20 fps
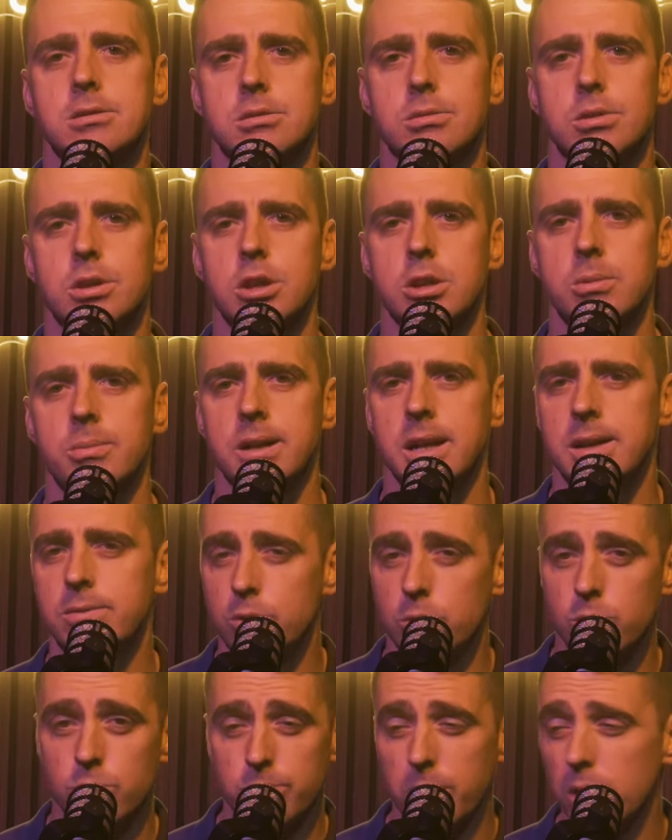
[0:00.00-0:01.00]
to a human
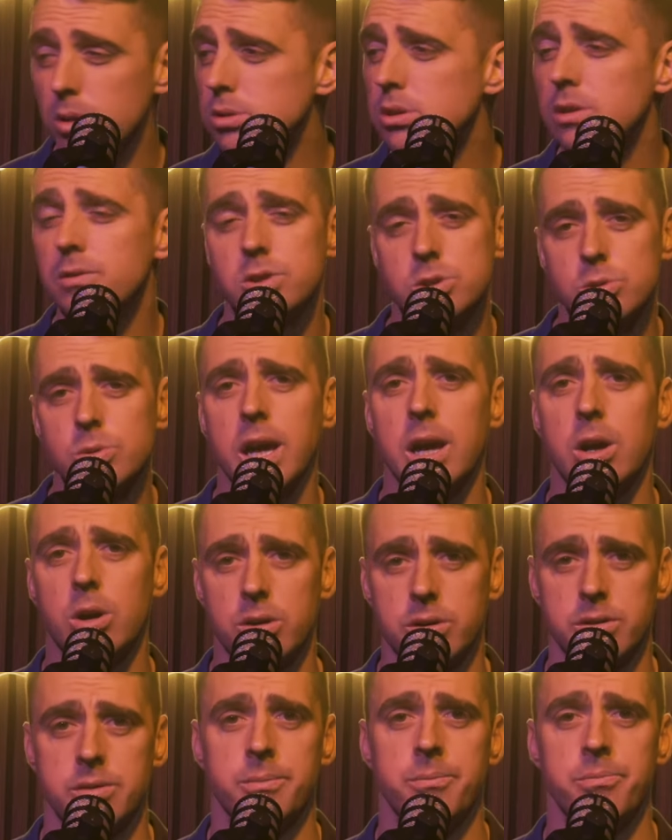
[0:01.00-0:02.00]
level, most of us will get
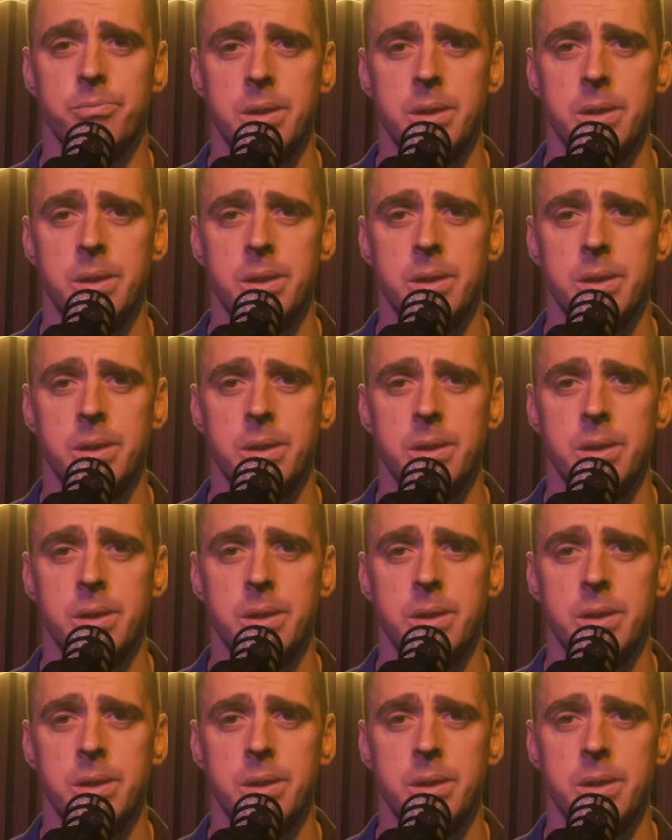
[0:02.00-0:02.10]
on.